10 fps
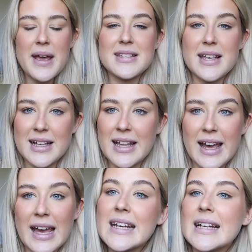
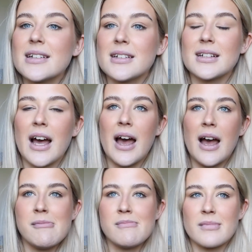basically,
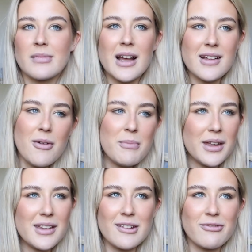I
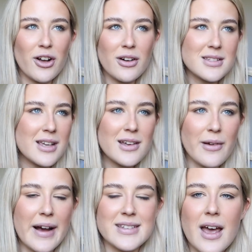completely forgot to tell
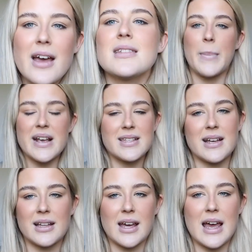you guys this.
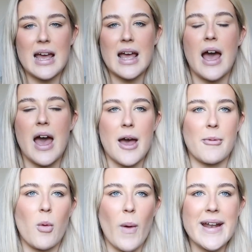Basically,
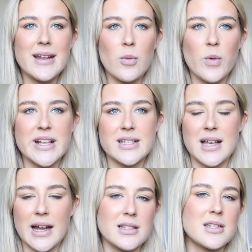when we
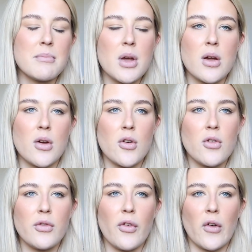decided to
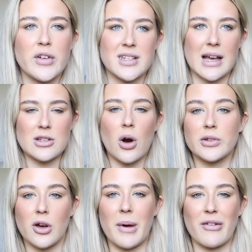move, obviously I
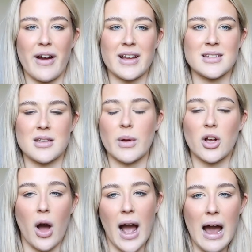told all my friends that
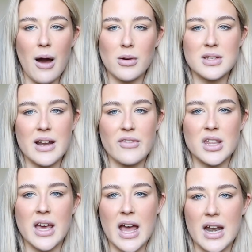we've got a house and
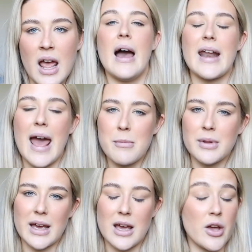everything, and
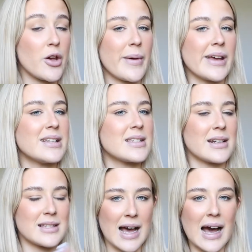Emily, who is
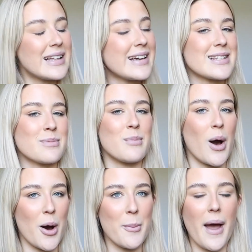Natalia's
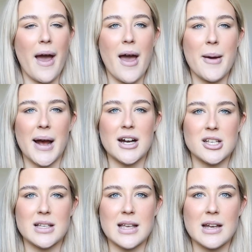mum,
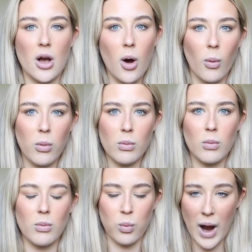actually said, oh,
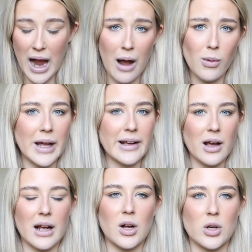wow,
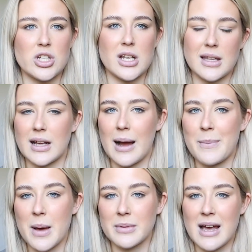like, do you think
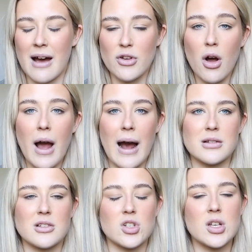I'd be able to have your
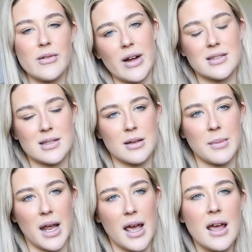house? Because she rents at the
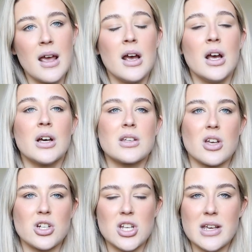minute.
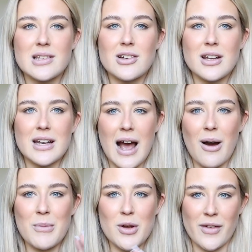So she's gonna
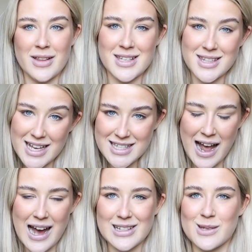now move into this
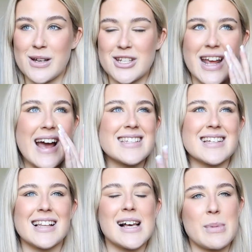house, which yes,
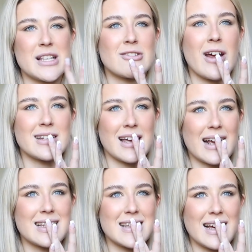is a little bit strange.
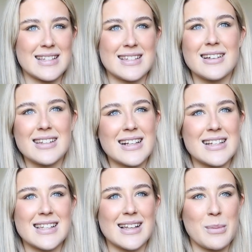Like I still
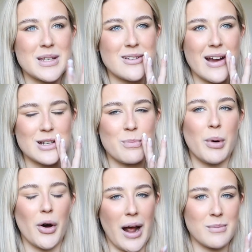think it's a little bit strange,
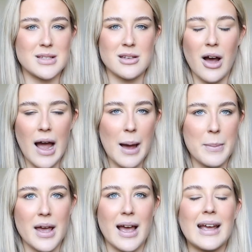but I'm so
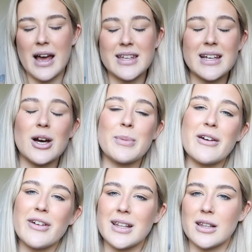happy. I think it'll
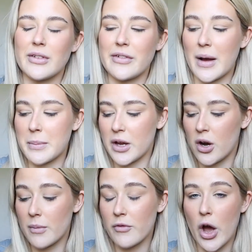be a really lovely family
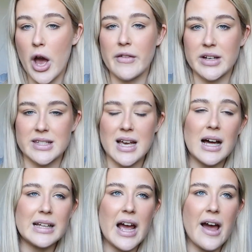home for her and
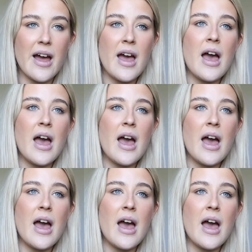Natalia.